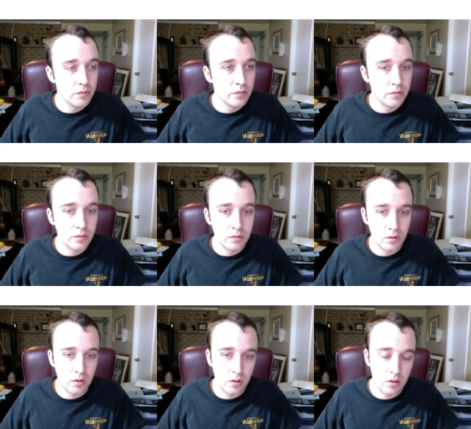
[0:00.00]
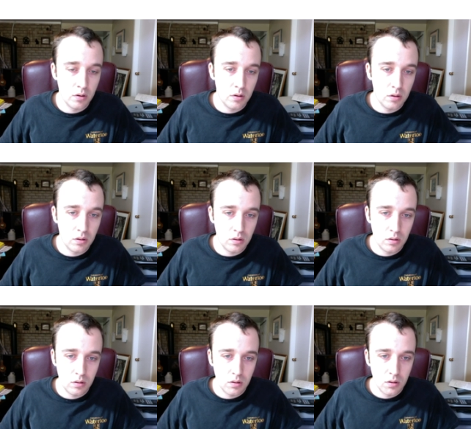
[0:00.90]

(silence)